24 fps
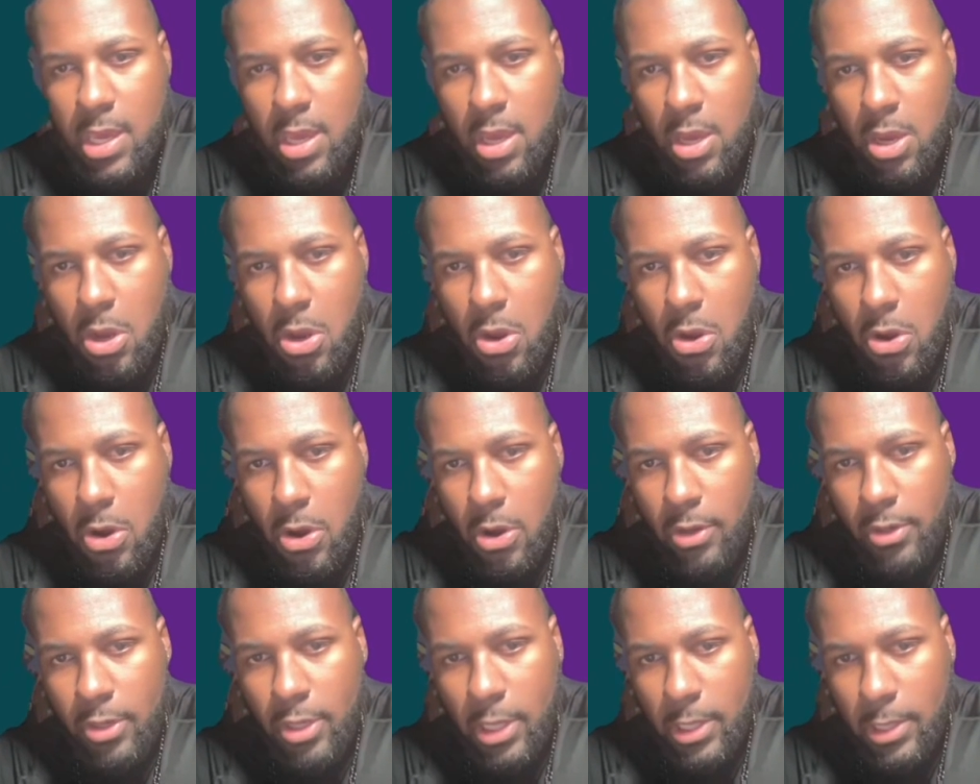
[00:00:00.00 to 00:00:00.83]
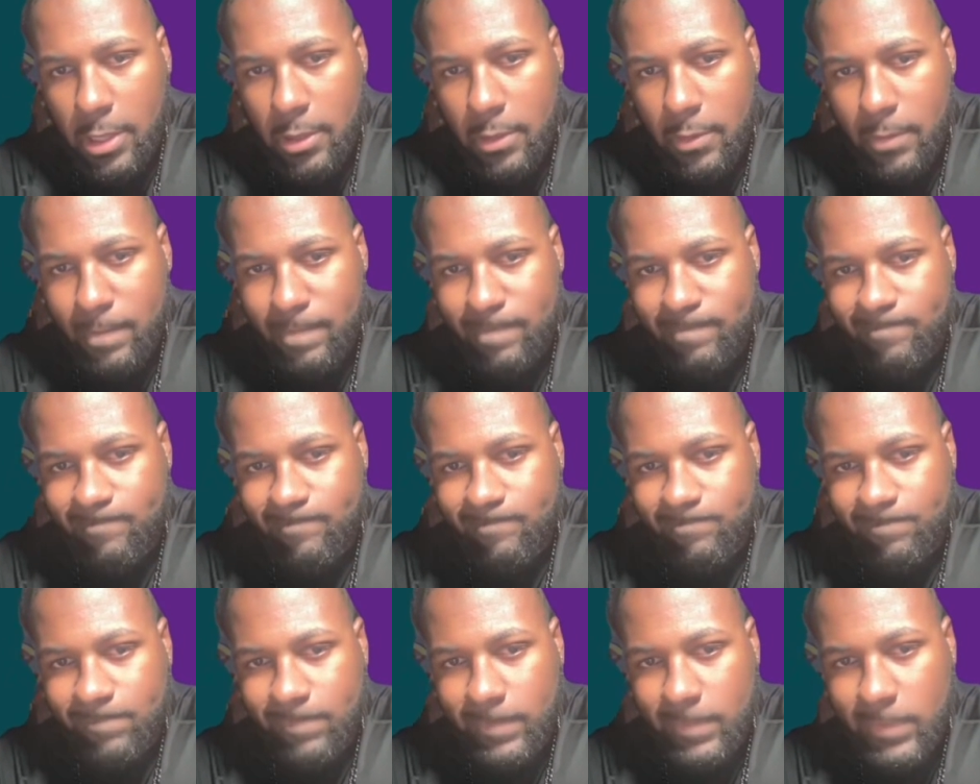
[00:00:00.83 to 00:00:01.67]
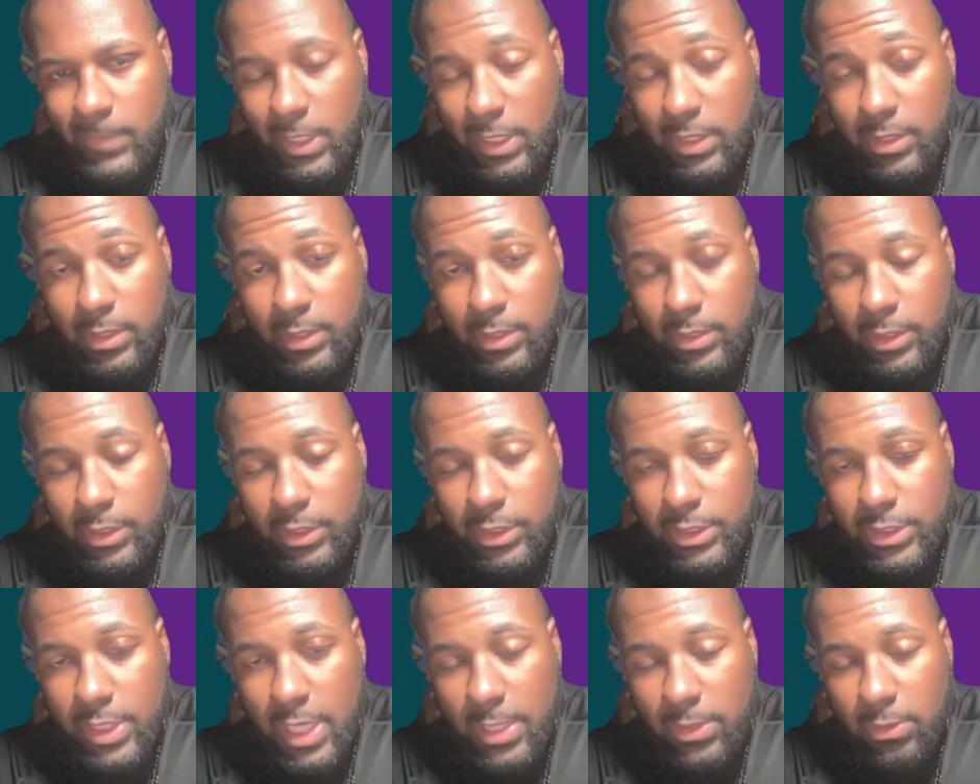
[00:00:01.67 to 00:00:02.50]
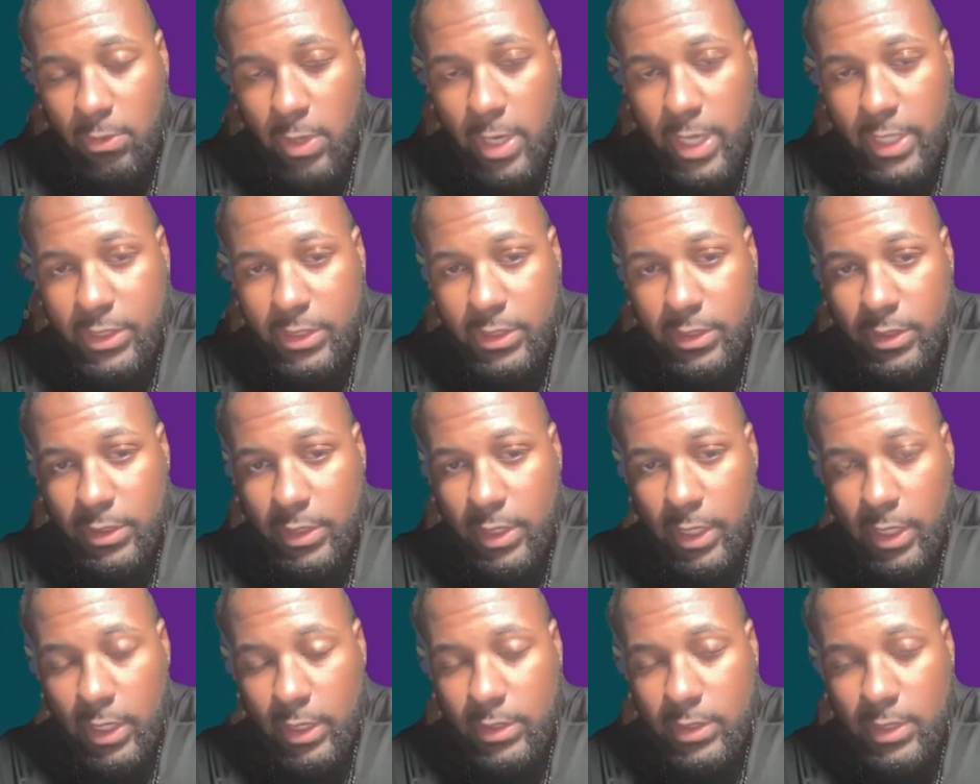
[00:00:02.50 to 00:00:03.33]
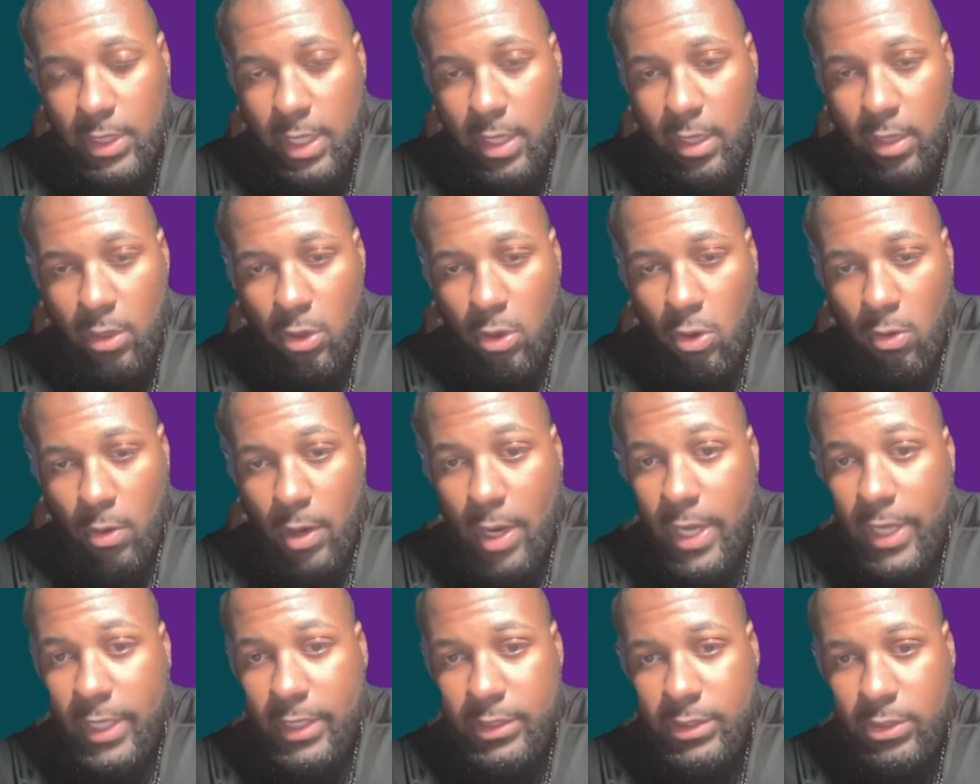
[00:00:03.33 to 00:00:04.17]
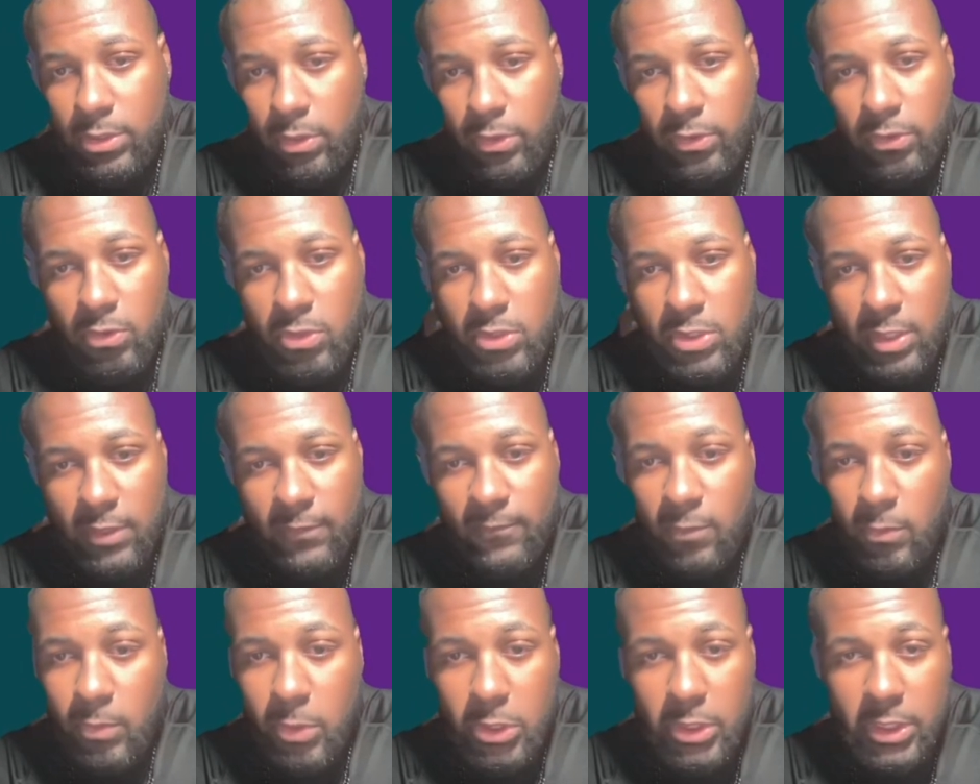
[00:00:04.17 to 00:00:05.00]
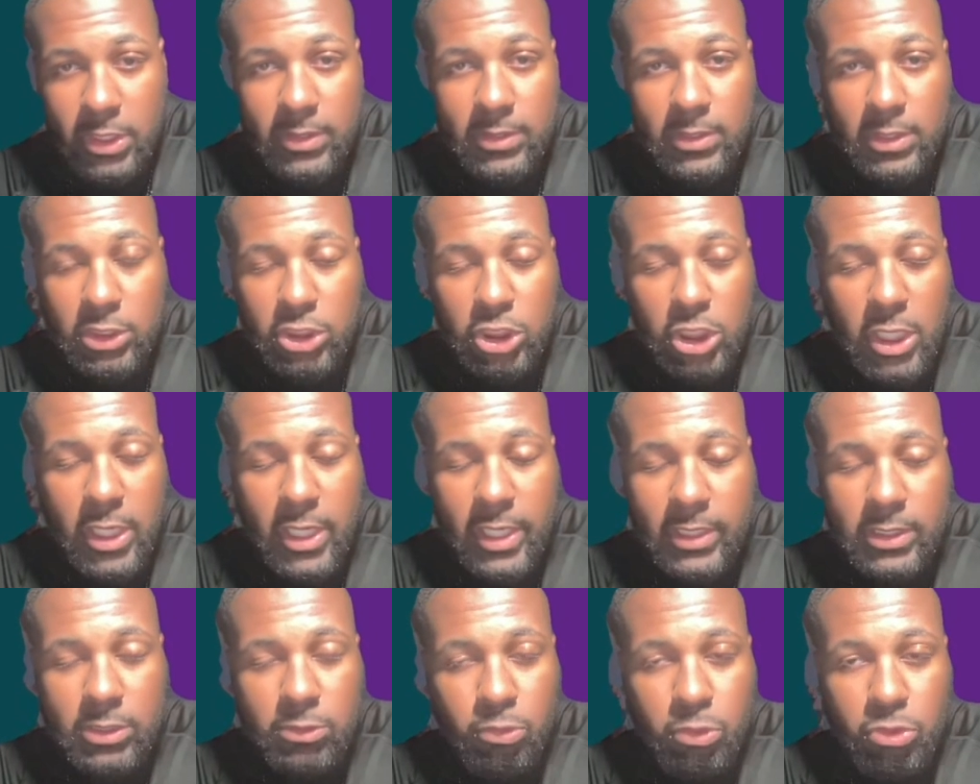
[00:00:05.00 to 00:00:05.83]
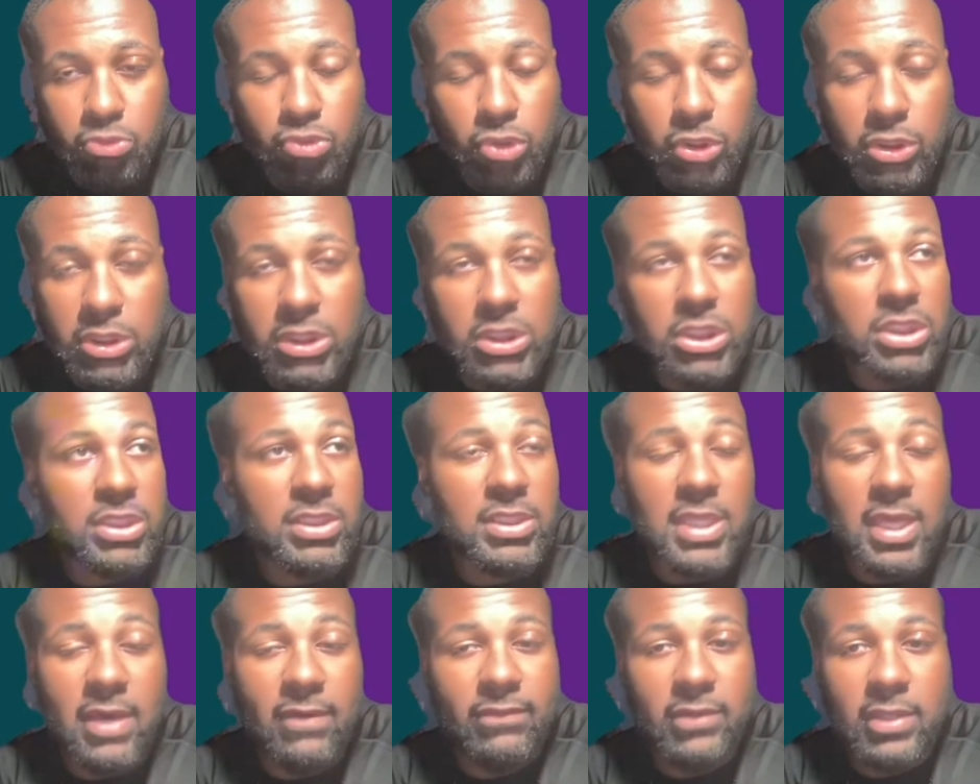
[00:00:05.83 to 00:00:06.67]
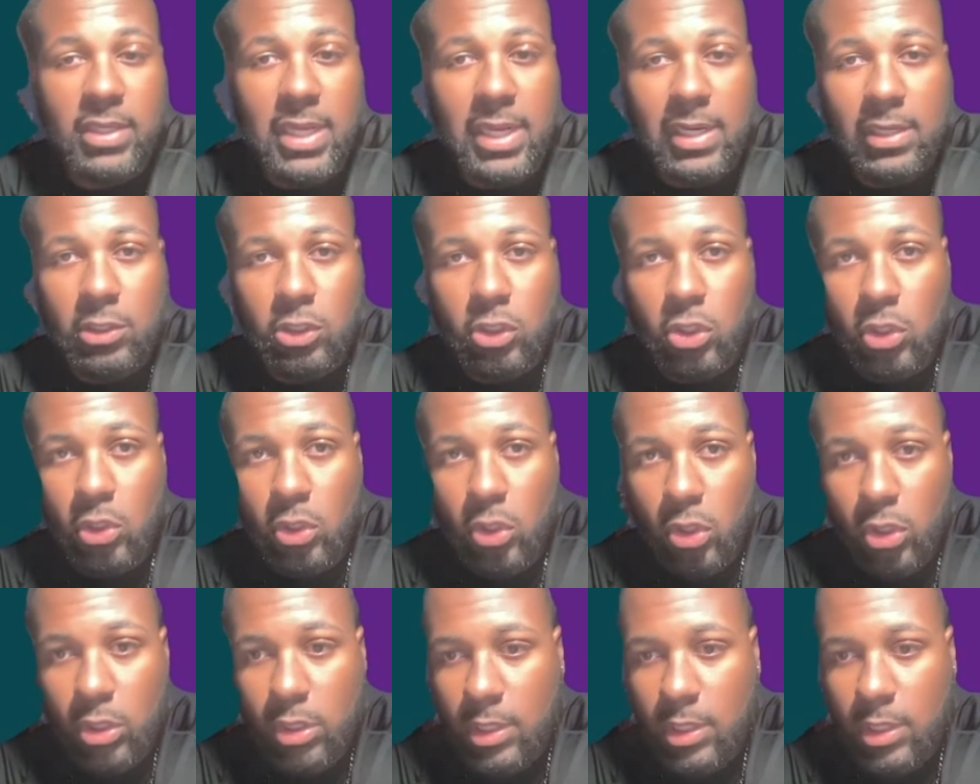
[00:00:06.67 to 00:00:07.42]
on They just got their asses kicked and harassed on Thursday Night Football against the Giants, which was just definitely not a good look.